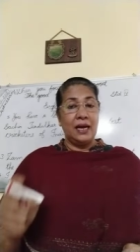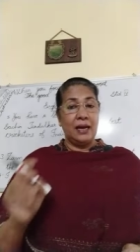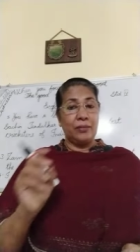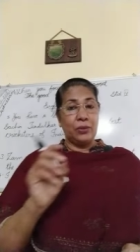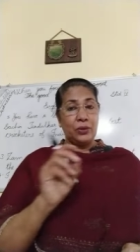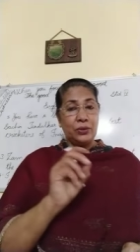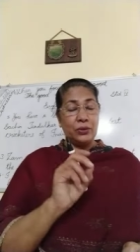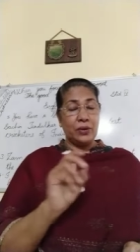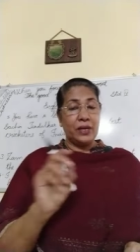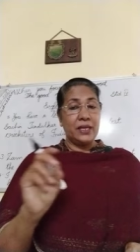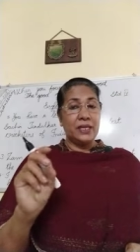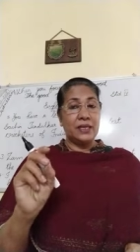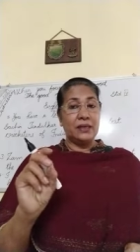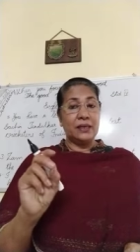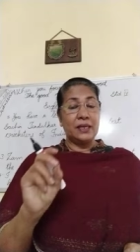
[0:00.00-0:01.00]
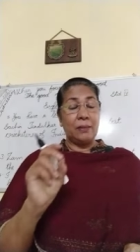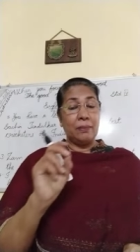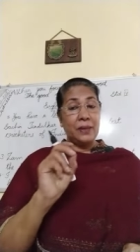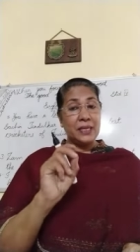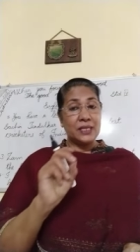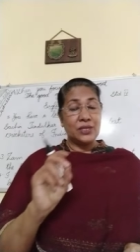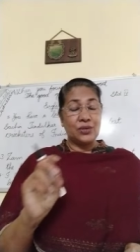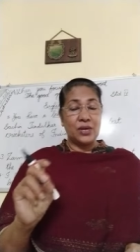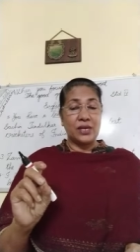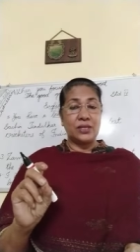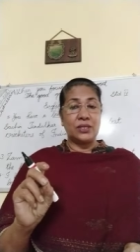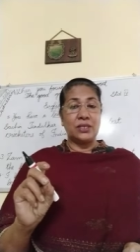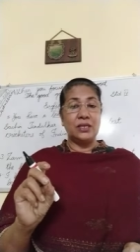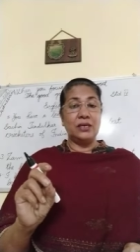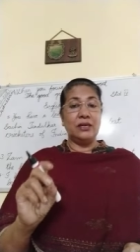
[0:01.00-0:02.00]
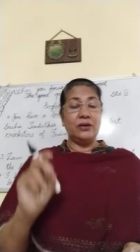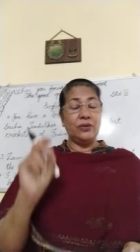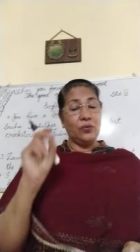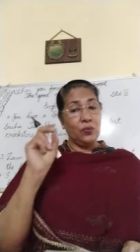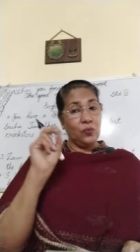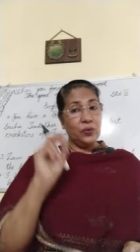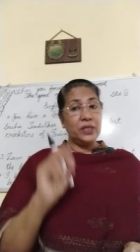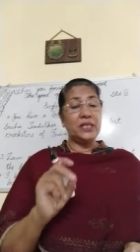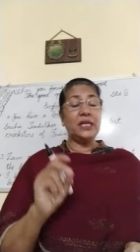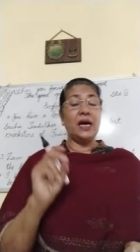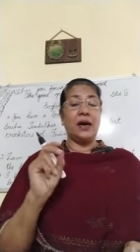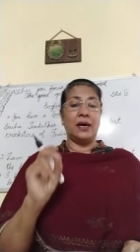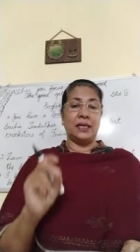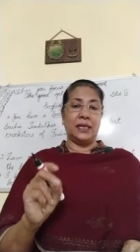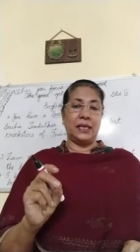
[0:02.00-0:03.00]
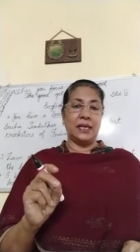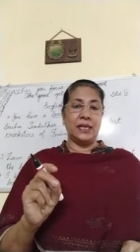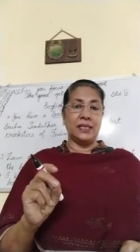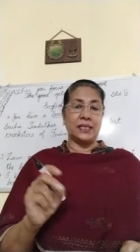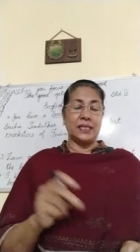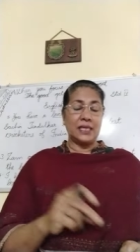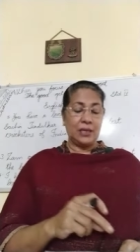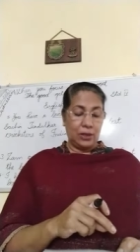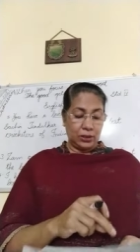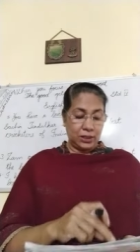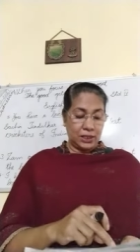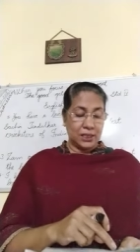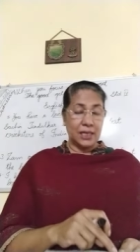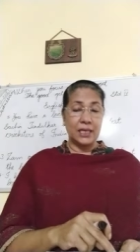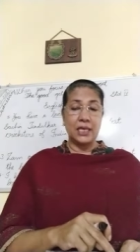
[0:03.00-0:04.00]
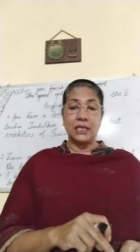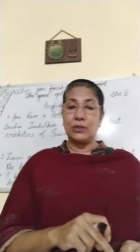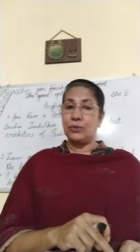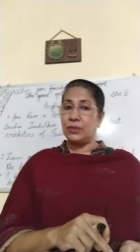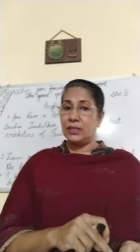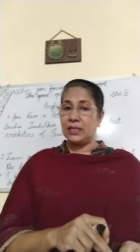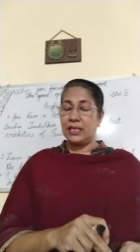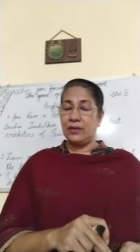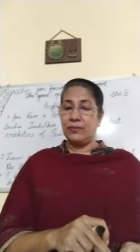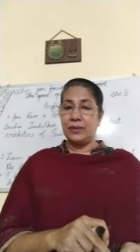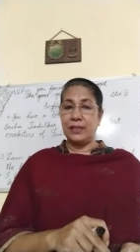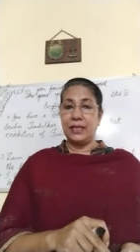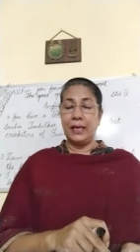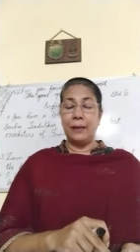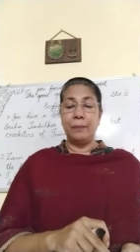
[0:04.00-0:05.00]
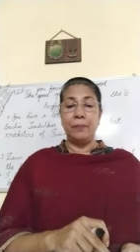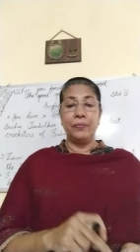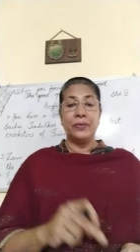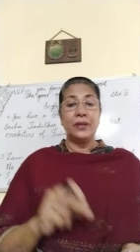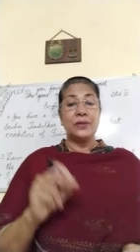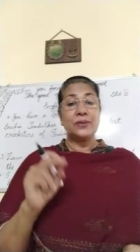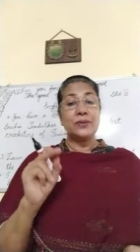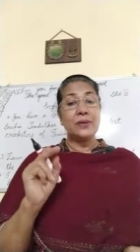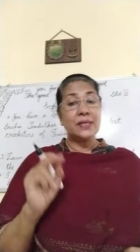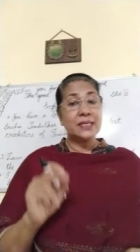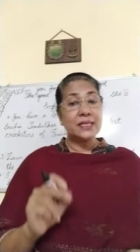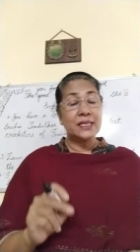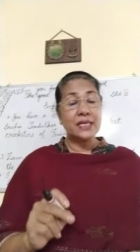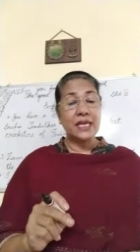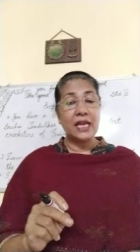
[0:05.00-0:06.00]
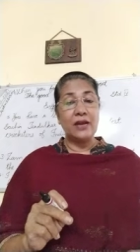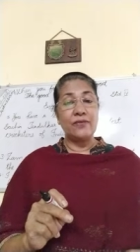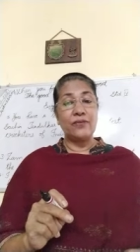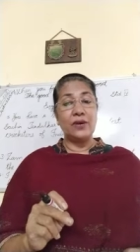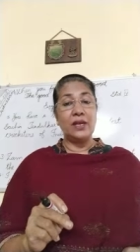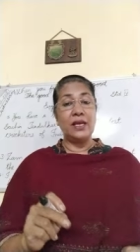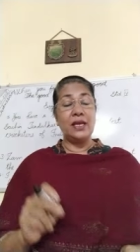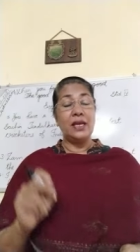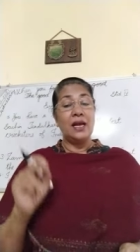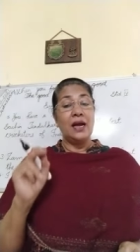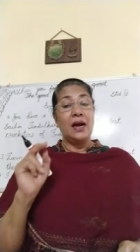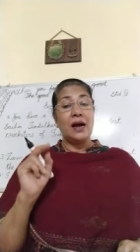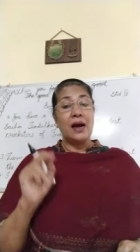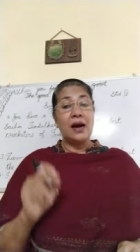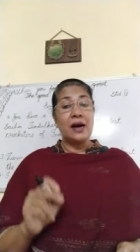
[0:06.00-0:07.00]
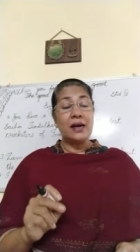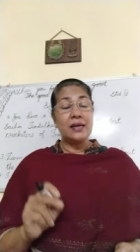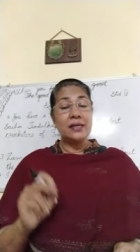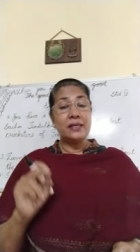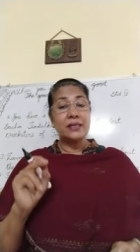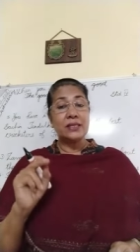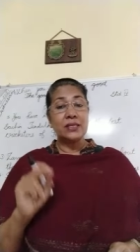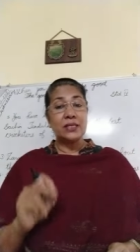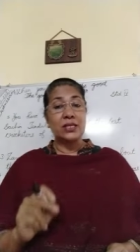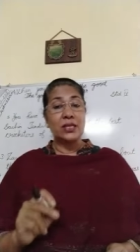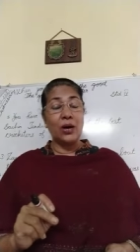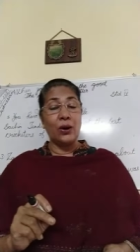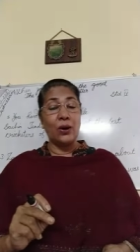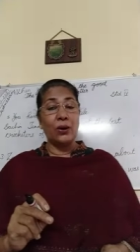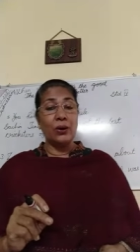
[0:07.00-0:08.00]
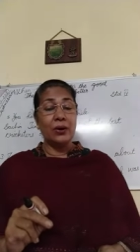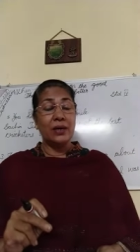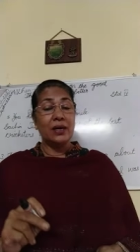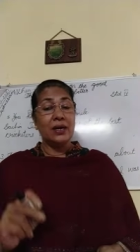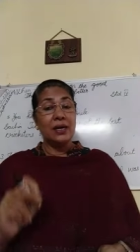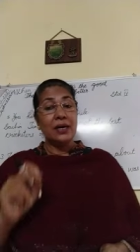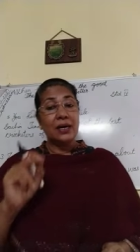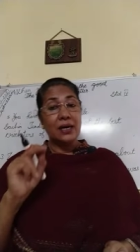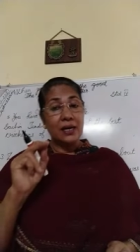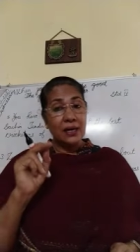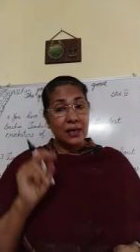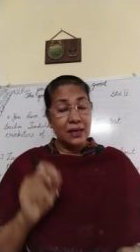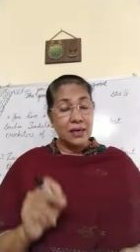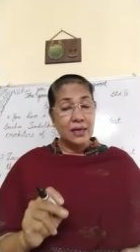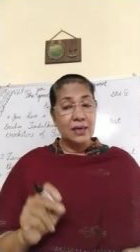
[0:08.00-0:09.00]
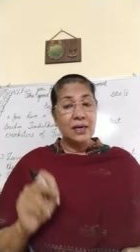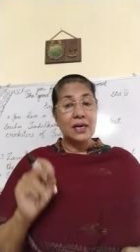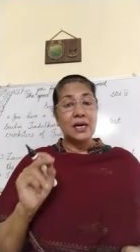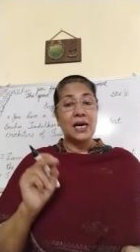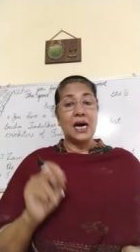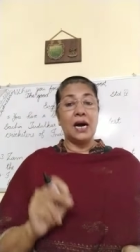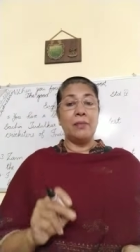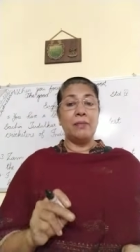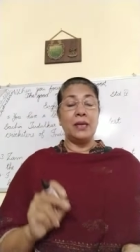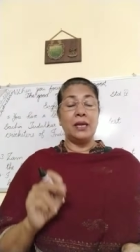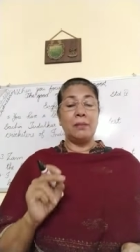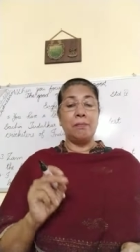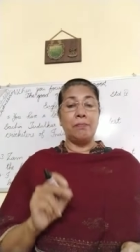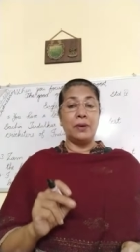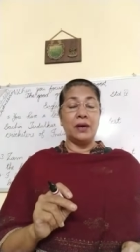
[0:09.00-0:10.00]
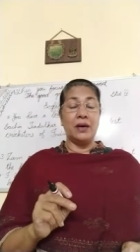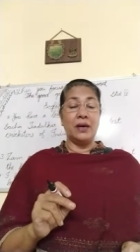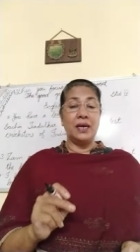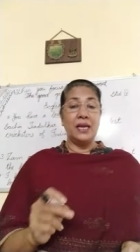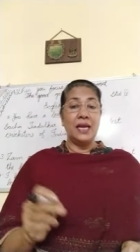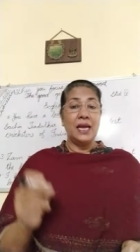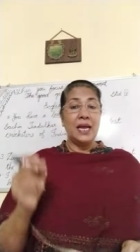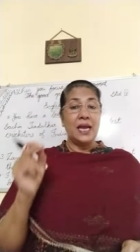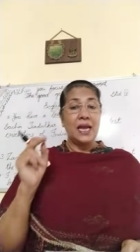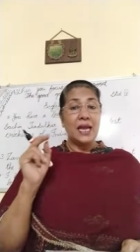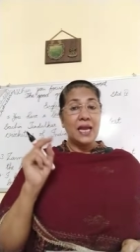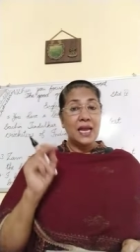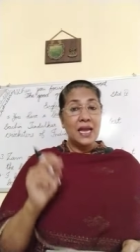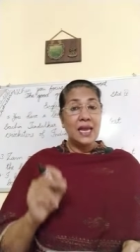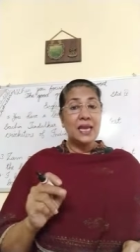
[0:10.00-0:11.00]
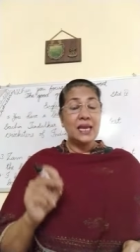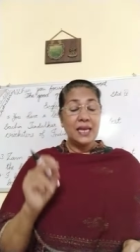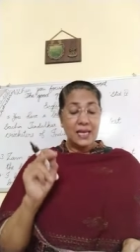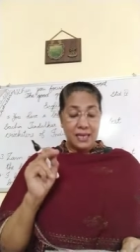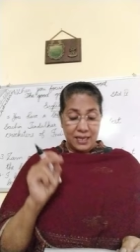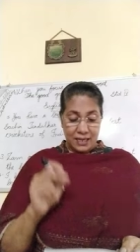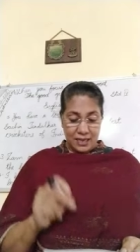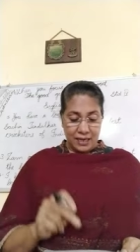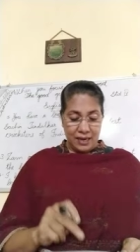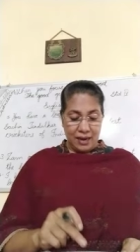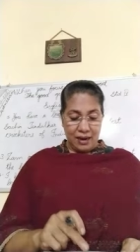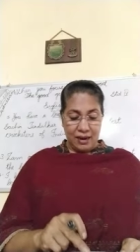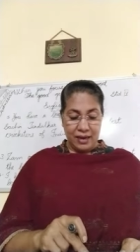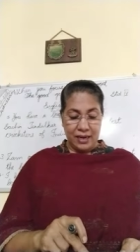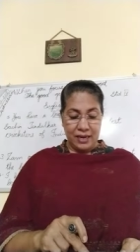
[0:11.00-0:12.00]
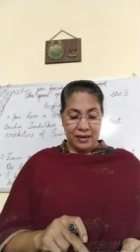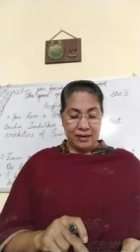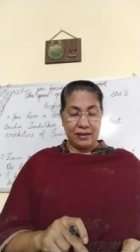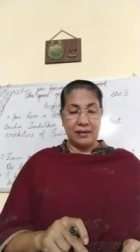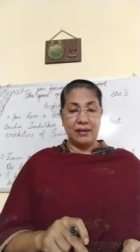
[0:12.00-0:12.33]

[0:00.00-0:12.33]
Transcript: I'm going to read the complete structure with articles, not the sentence which is given there. So listen carefully. I saw a hummingbird in the garden.